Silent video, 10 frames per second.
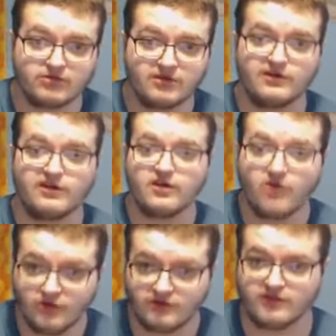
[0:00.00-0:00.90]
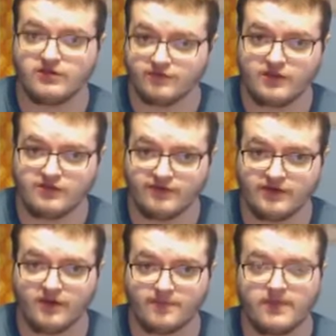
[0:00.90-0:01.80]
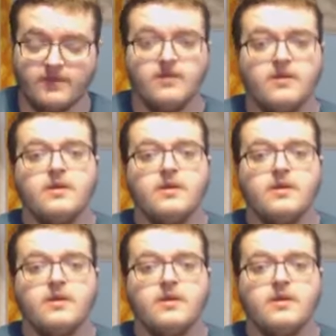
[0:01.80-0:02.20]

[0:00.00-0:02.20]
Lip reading: interested in the contents of this video.